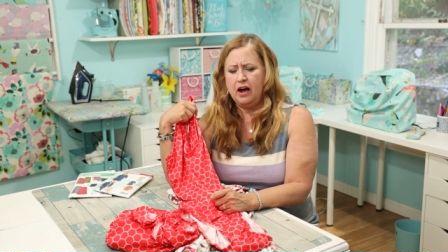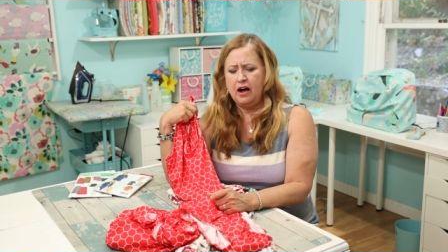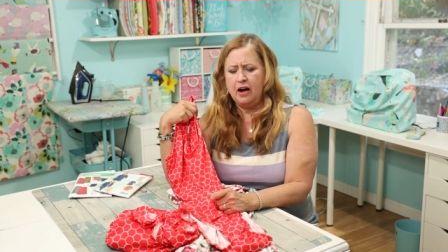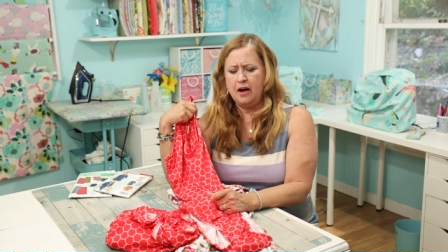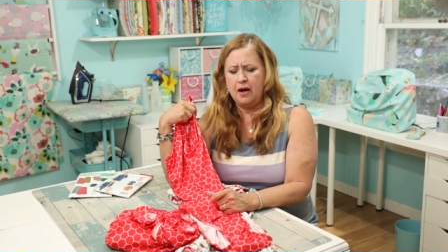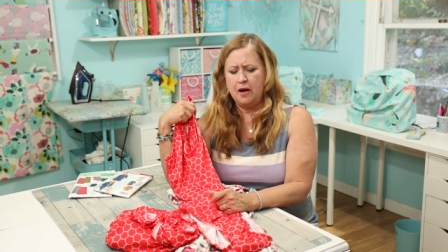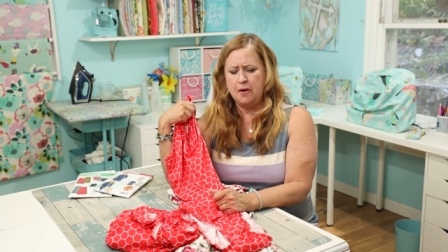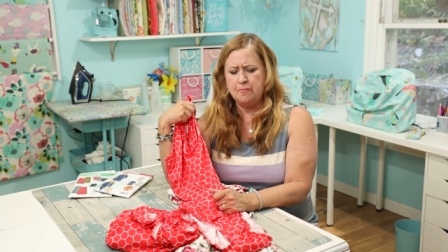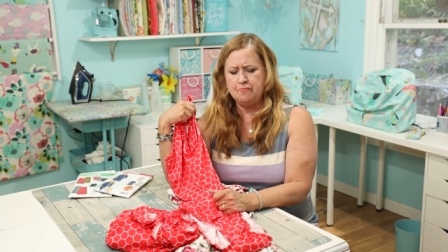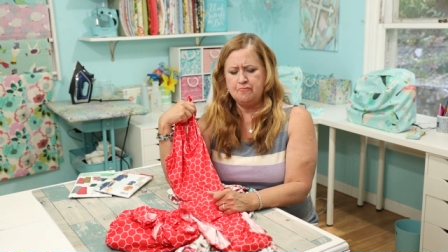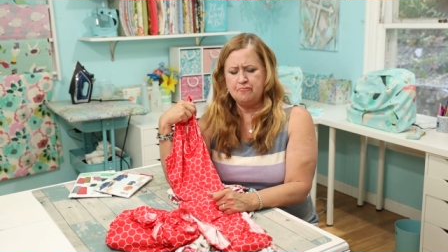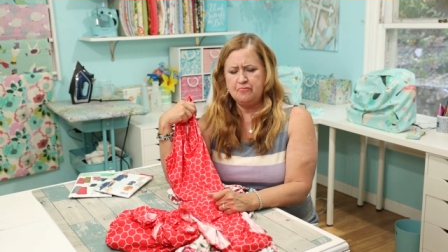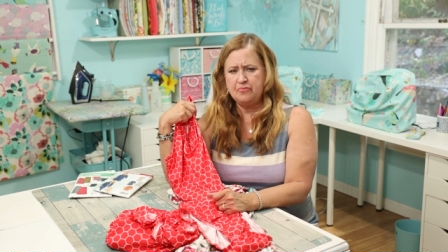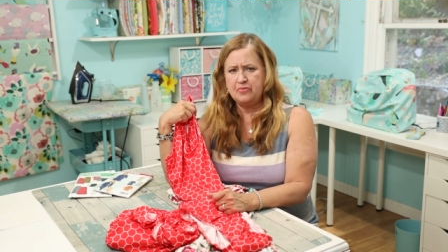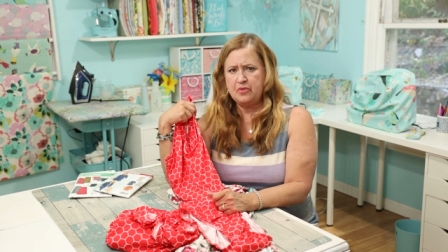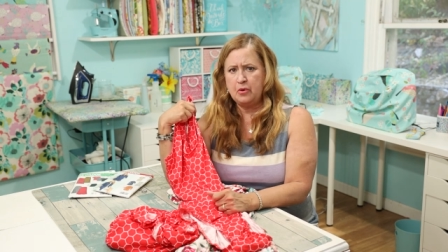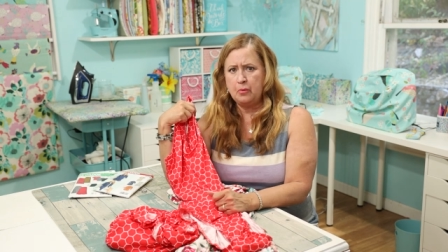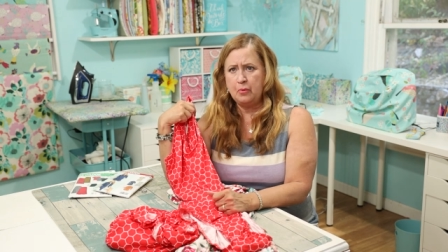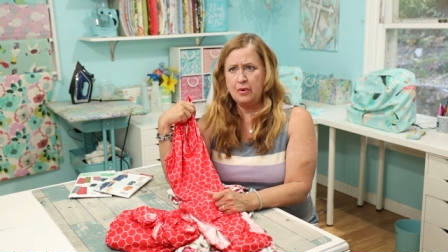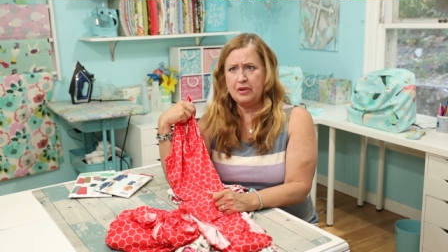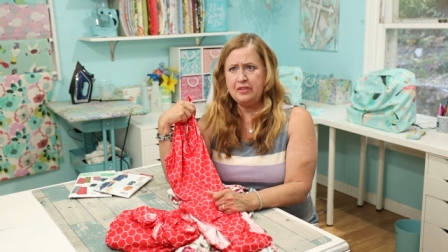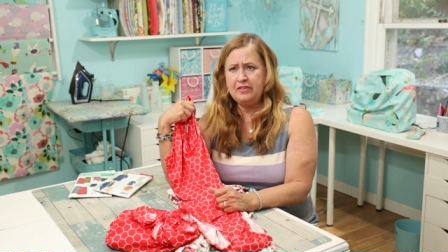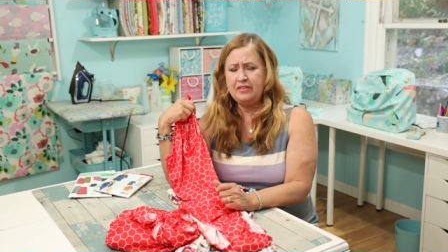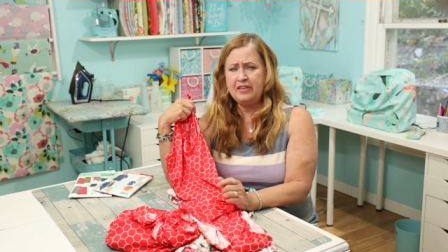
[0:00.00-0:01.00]
Um,
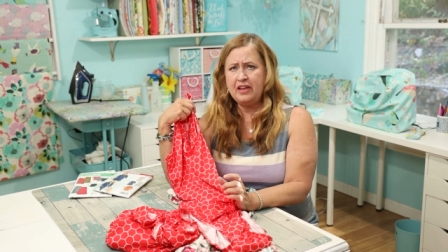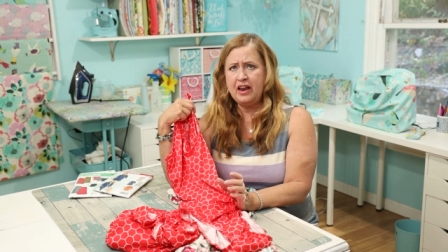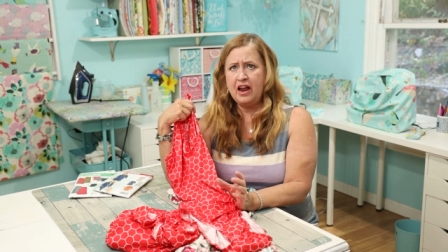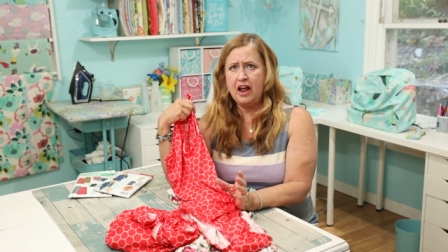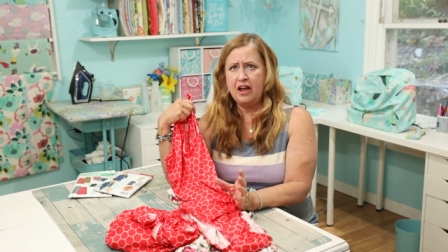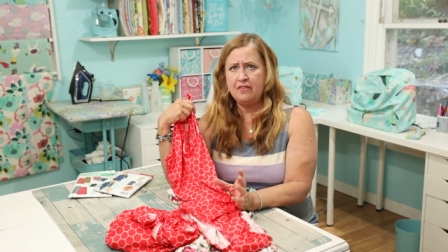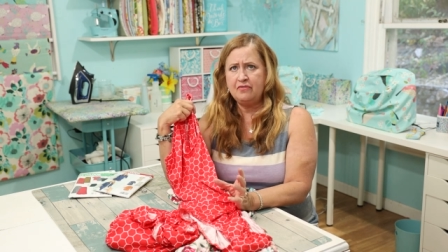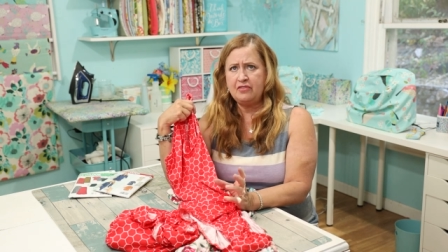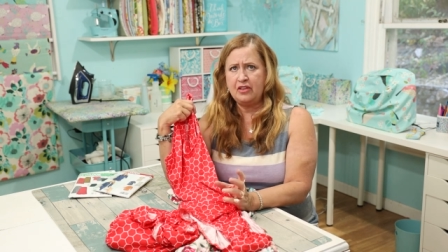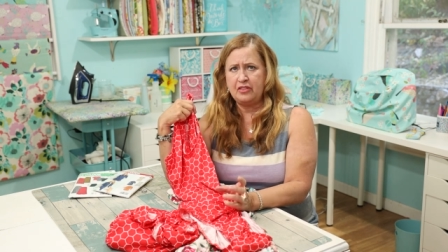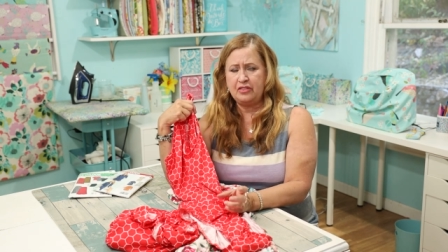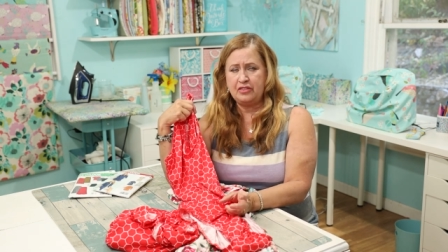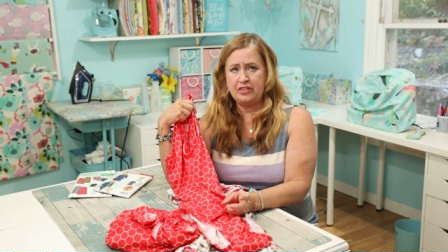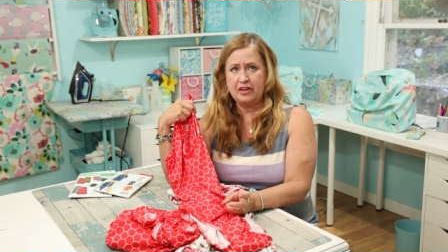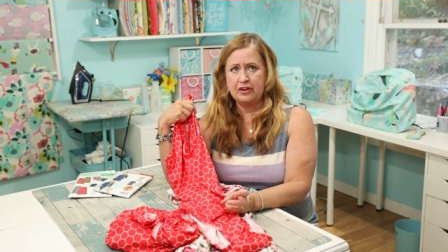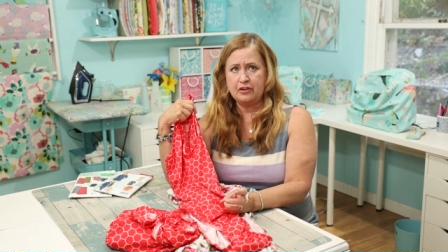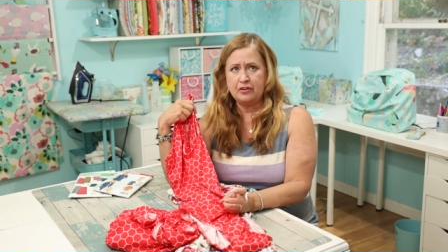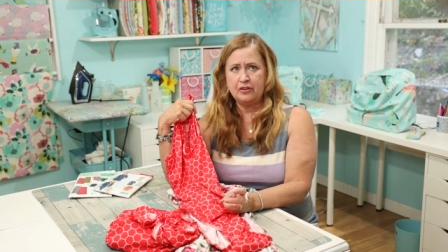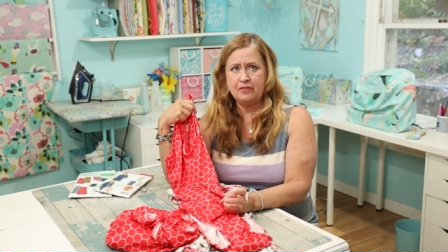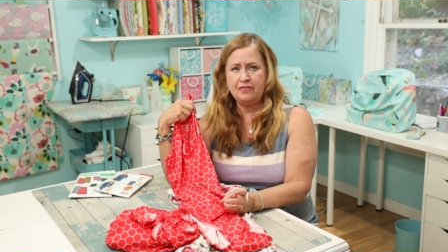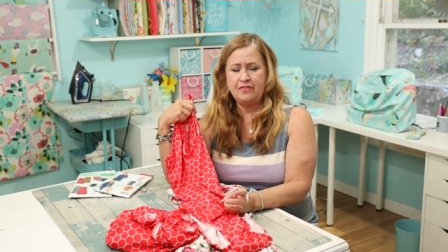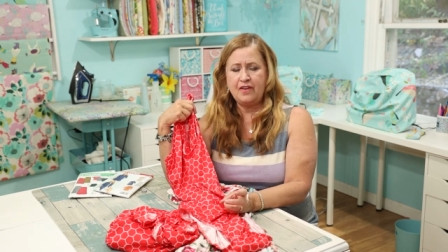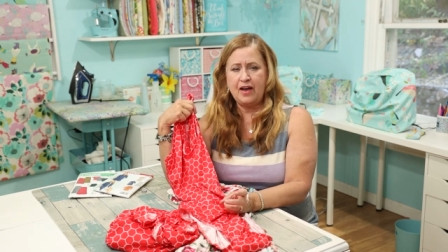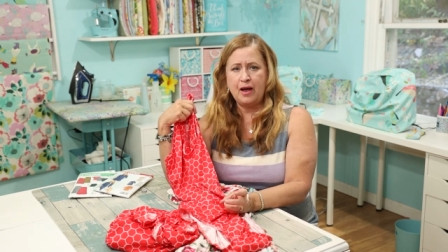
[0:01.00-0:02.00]
the ones that have the
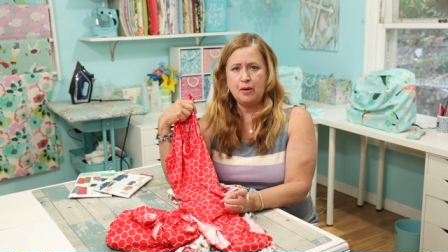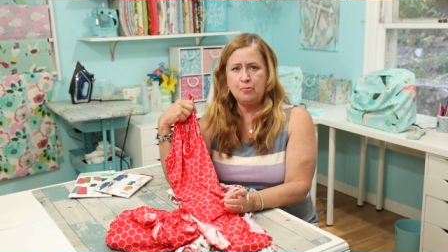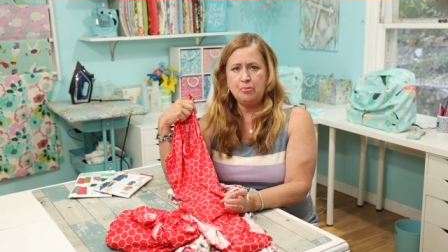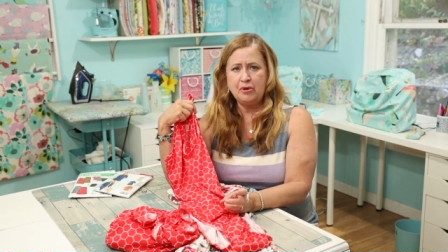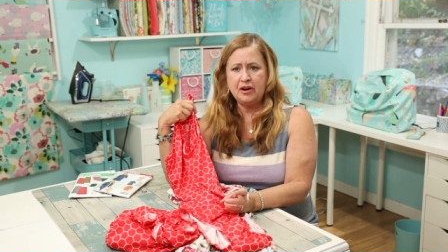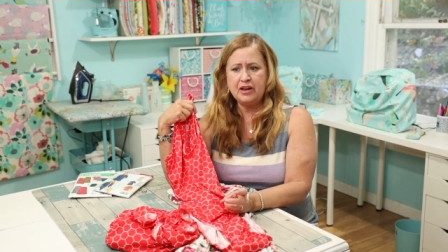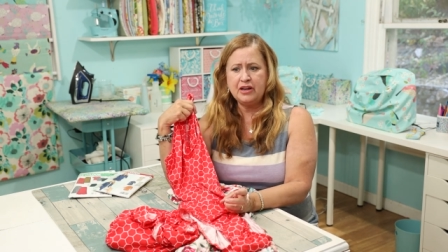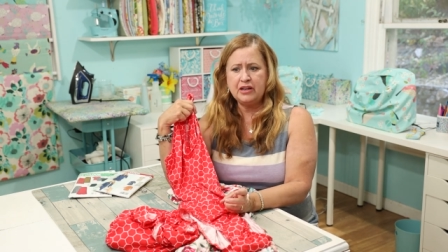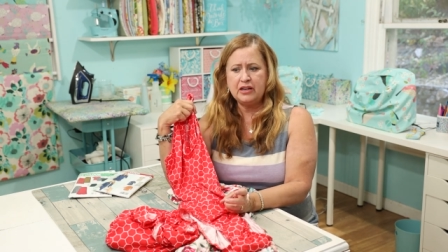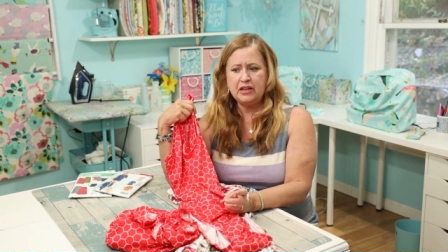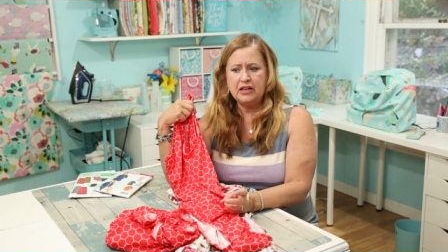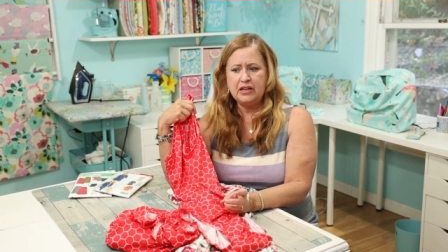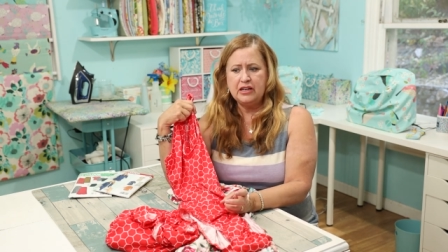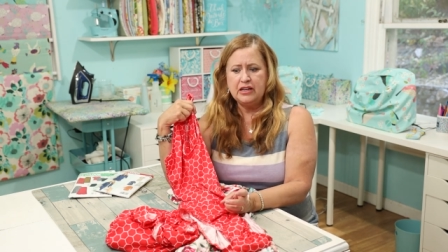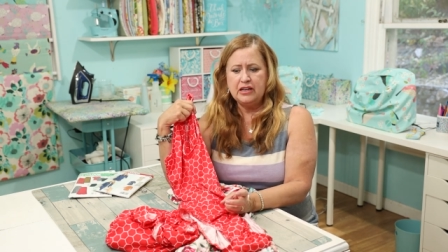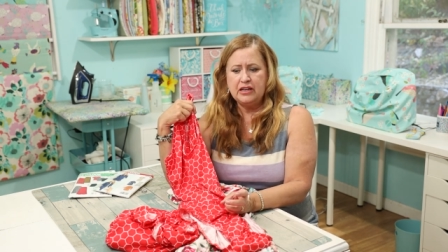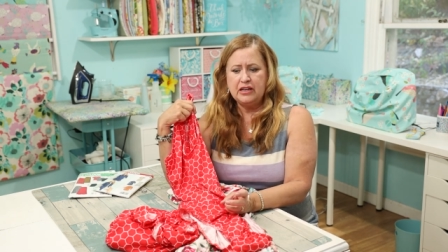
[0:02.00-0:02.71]
thicker fabric,